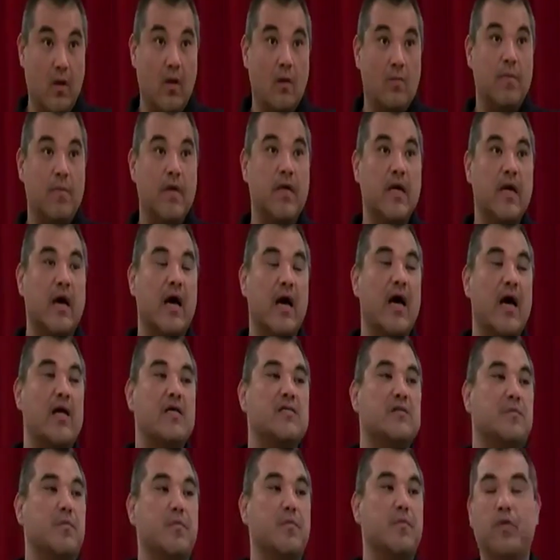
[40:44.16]

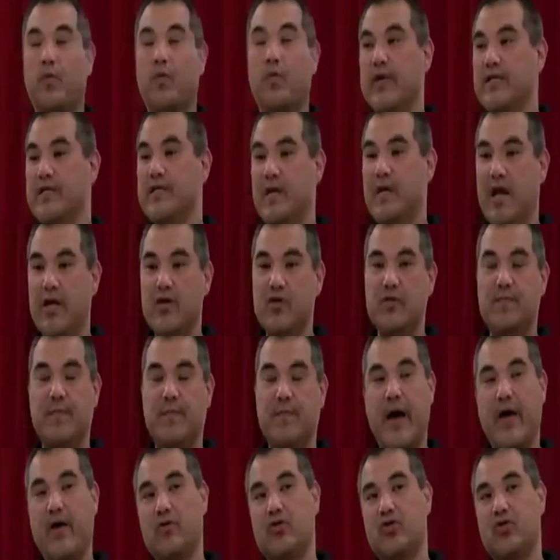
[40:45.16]
because the reason I use
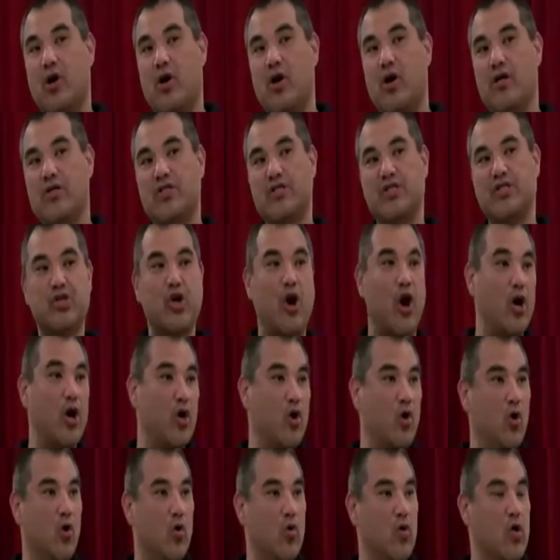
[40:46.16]
biochar is
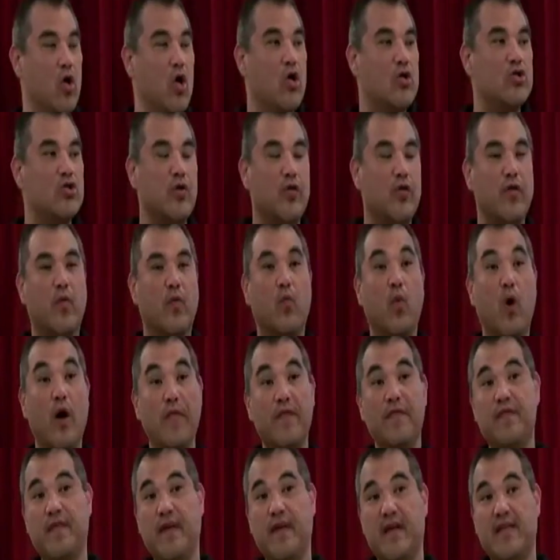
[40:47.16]
charcoal. So the one
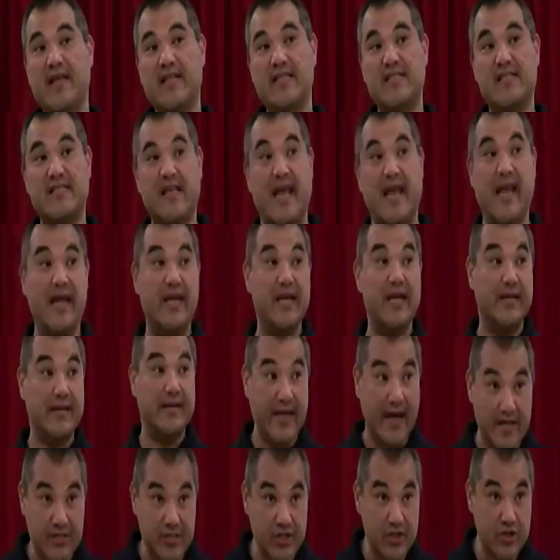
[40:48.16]
thing that sand
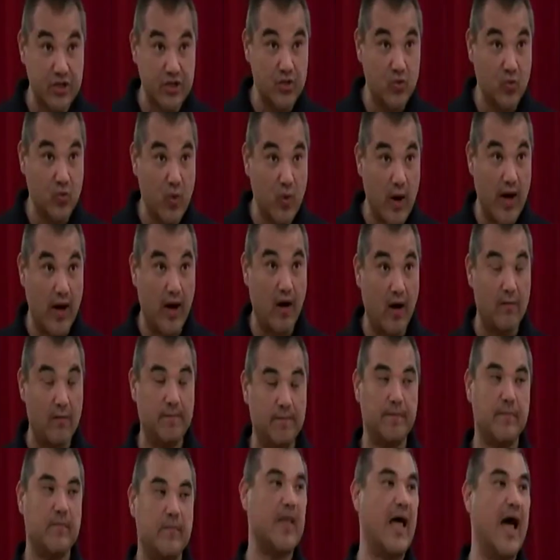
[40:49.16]
doesn't do well,
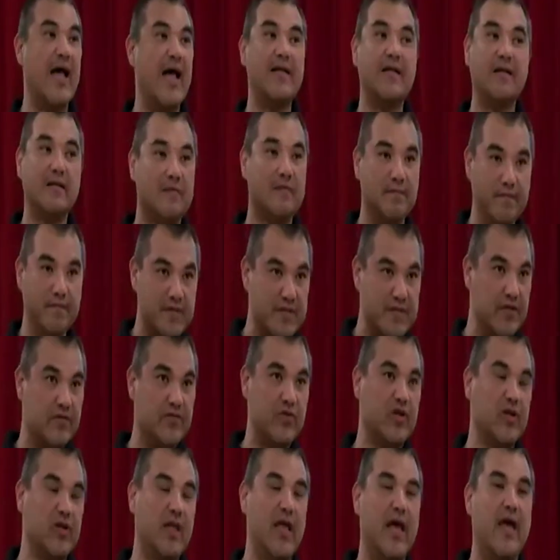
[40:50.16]
not silt
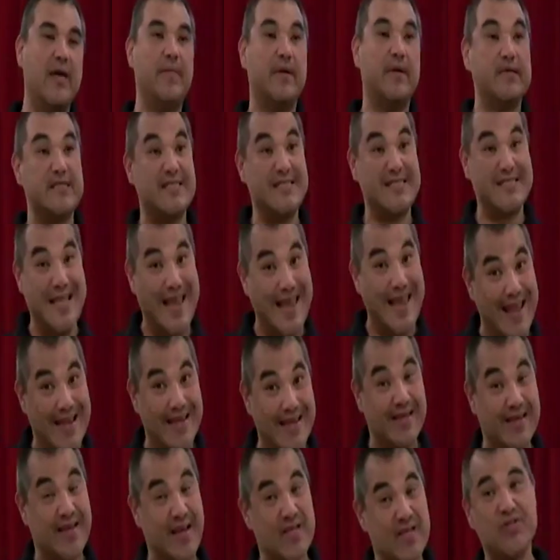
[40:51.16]
or clay, but
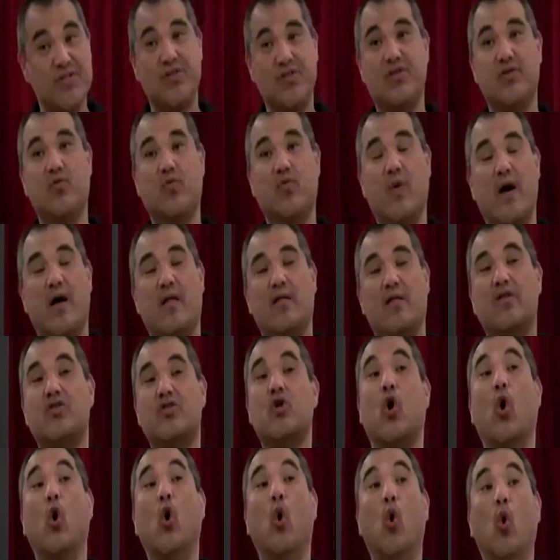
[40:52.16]
sand doesn't do well is
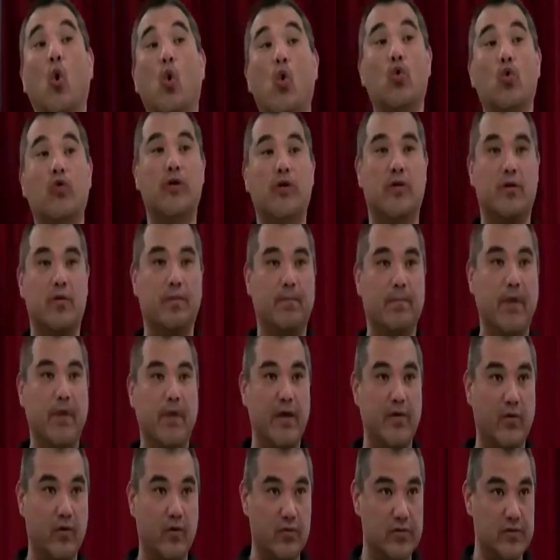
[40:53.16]
hold
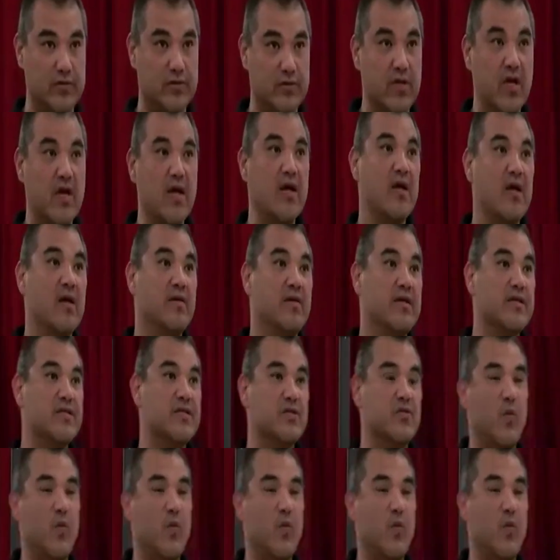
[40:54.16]
minerals. This is